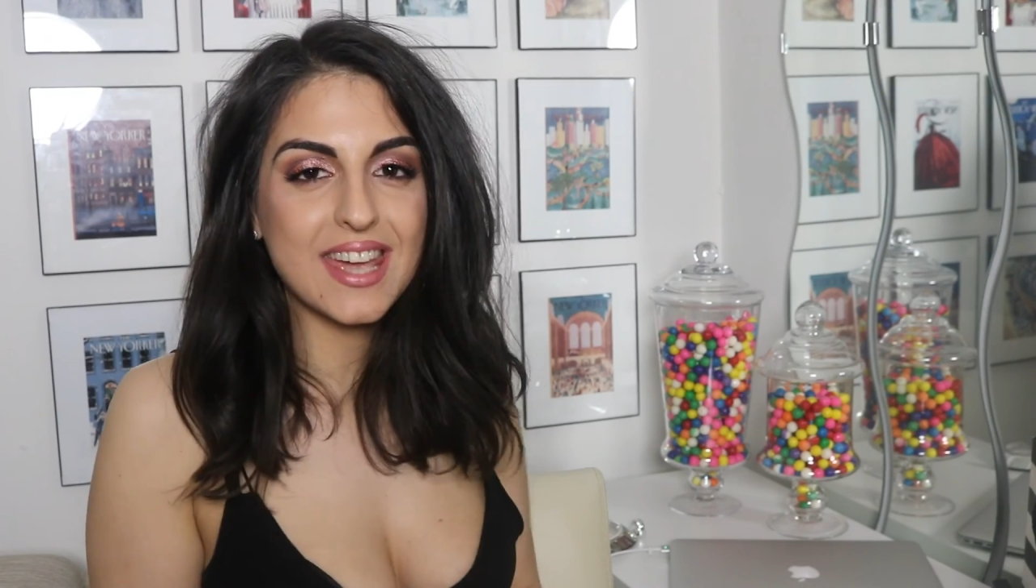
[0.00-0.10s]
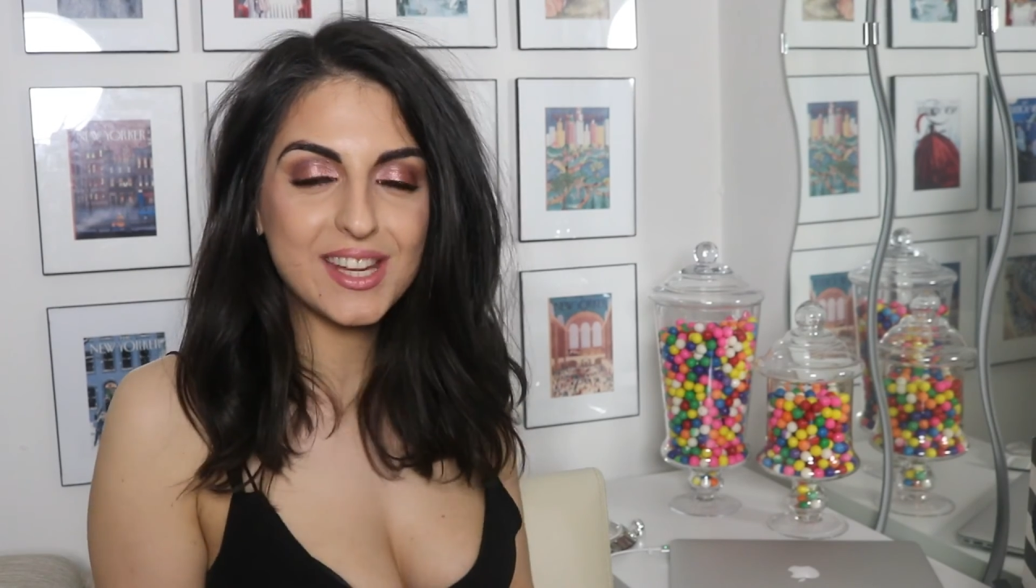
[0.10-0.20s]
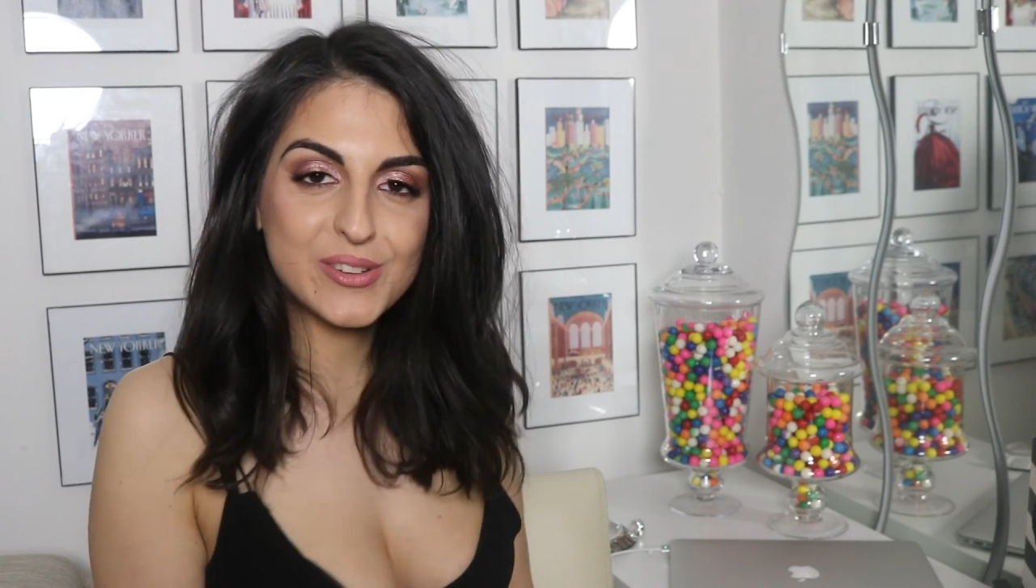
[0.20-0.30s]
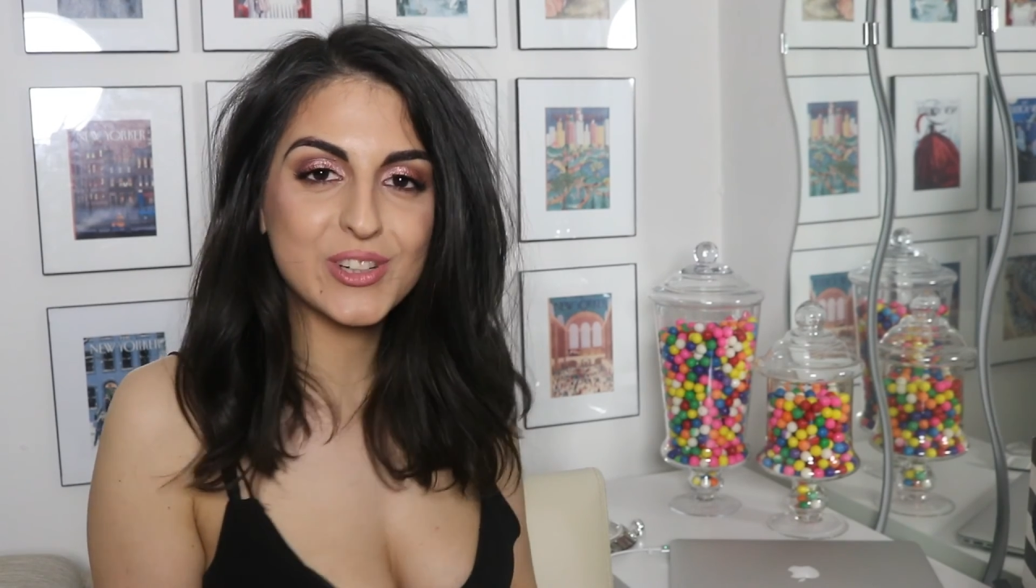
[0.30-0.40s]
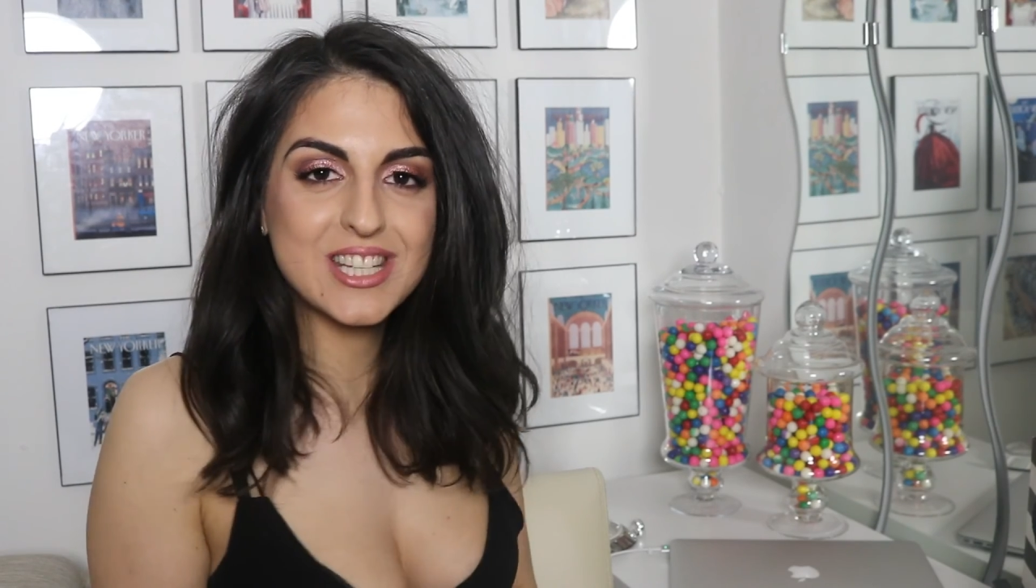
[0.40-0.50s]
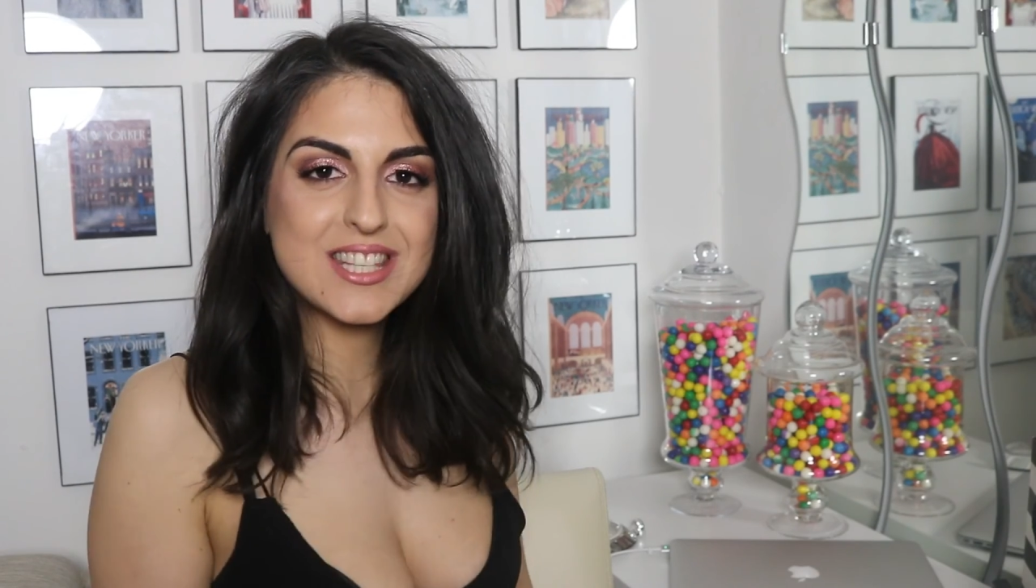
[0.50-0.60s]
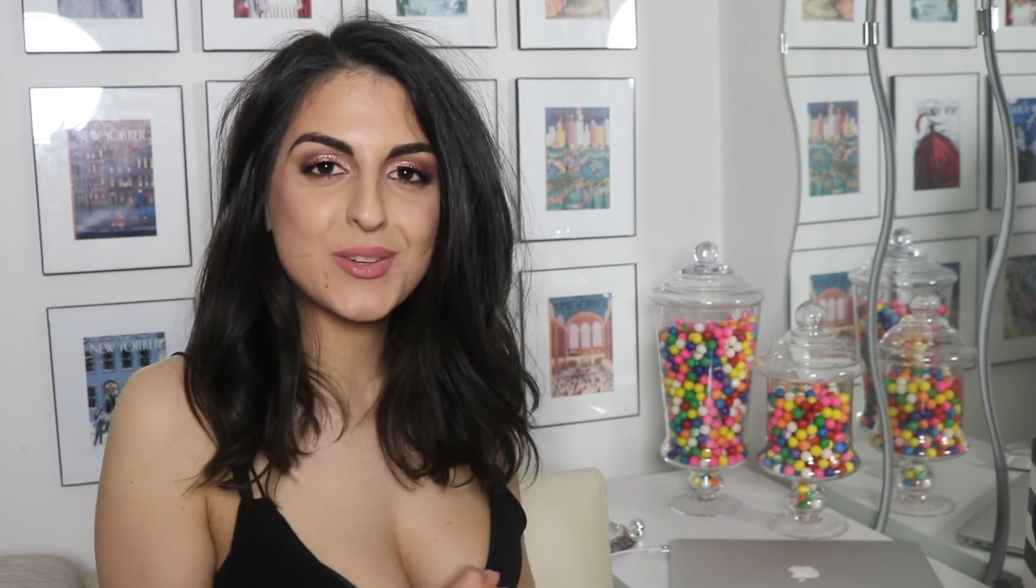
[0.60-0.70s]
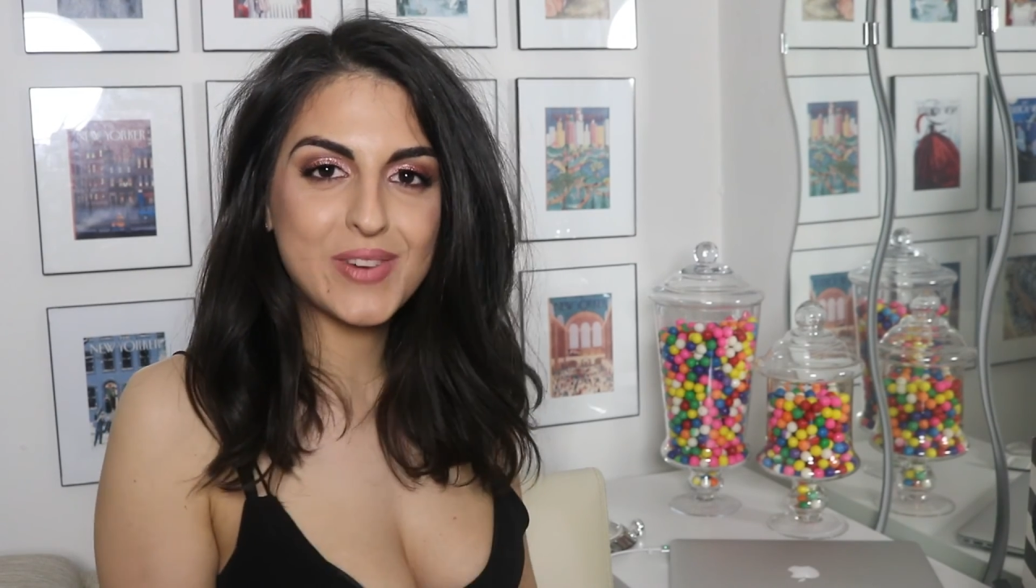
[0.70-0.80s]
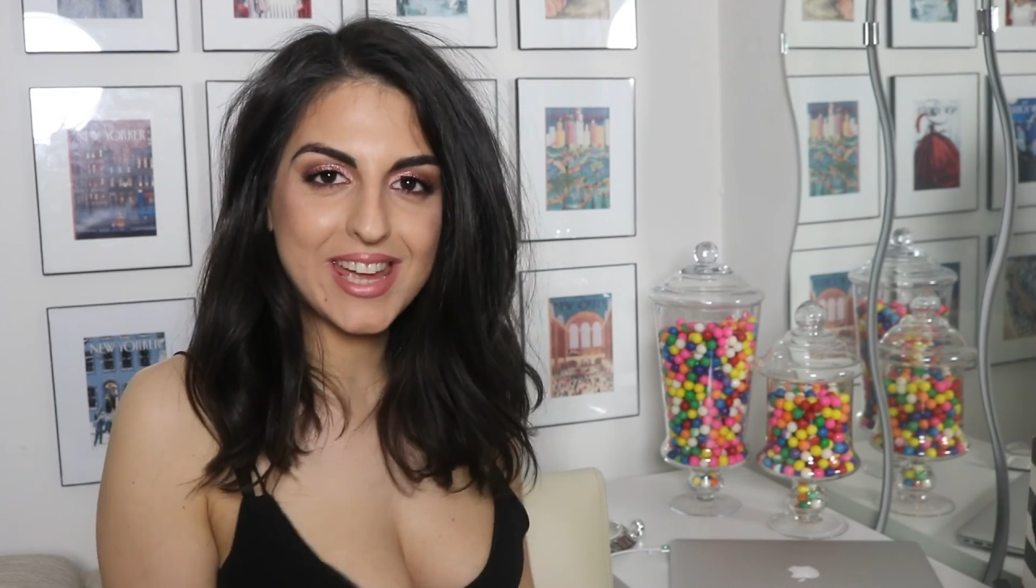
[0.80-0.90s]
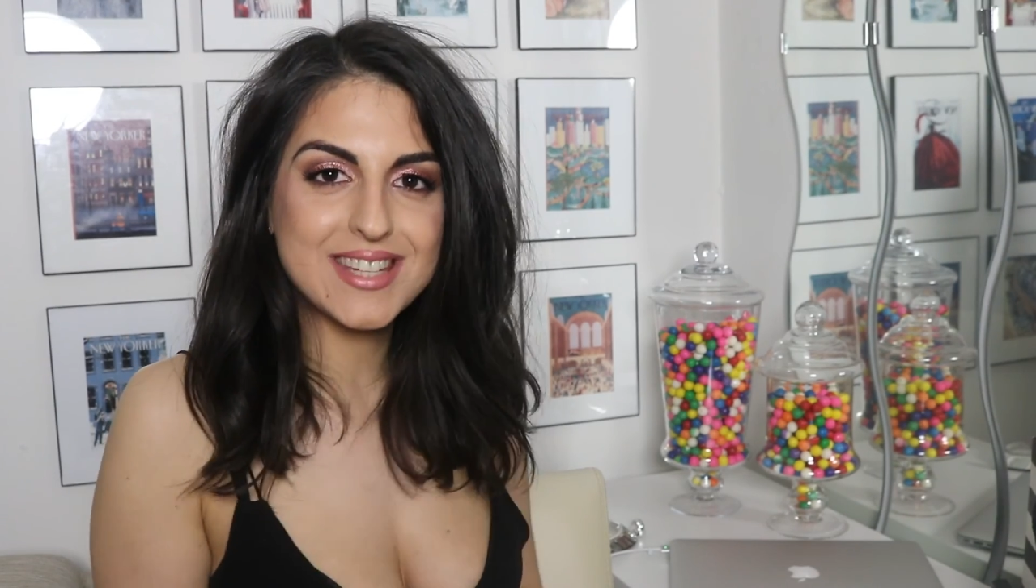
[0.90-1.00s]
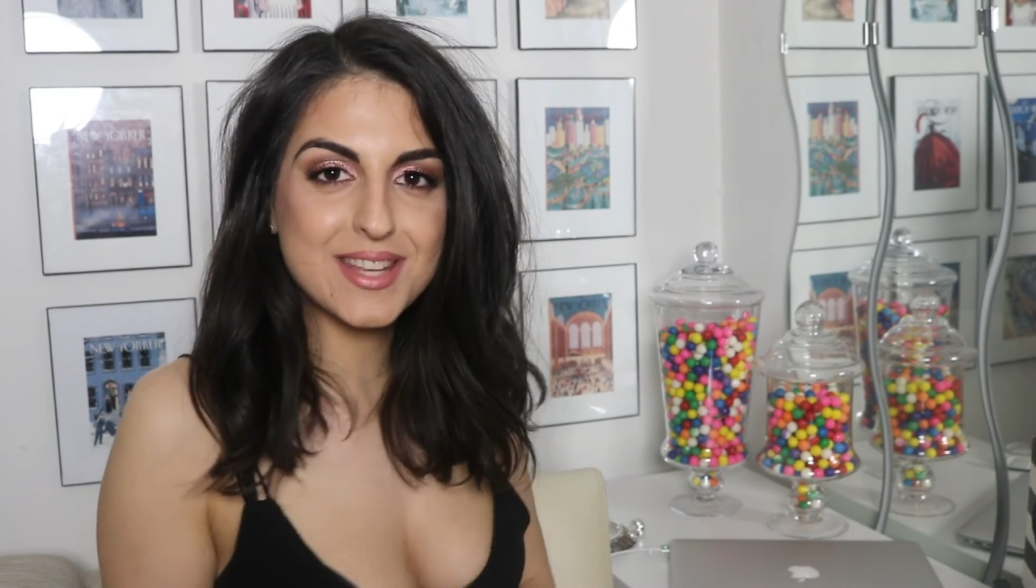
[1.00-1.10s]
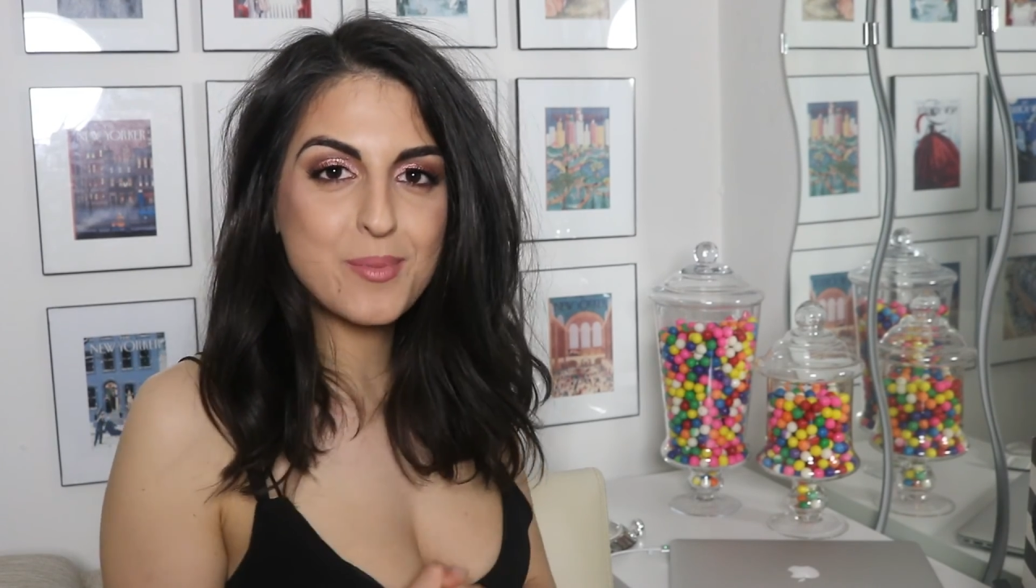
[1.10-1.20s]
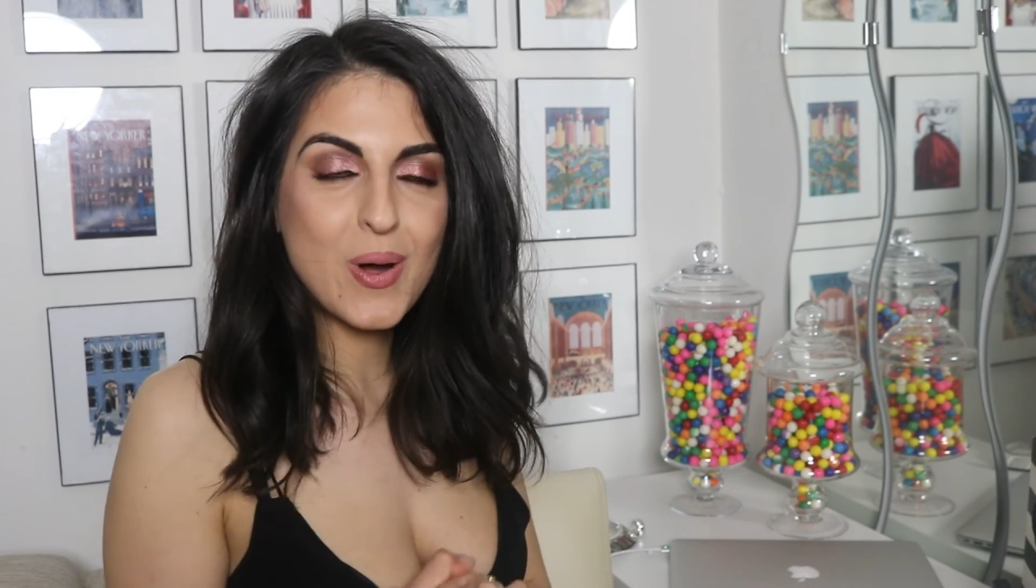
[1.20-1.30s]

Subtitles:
it for this random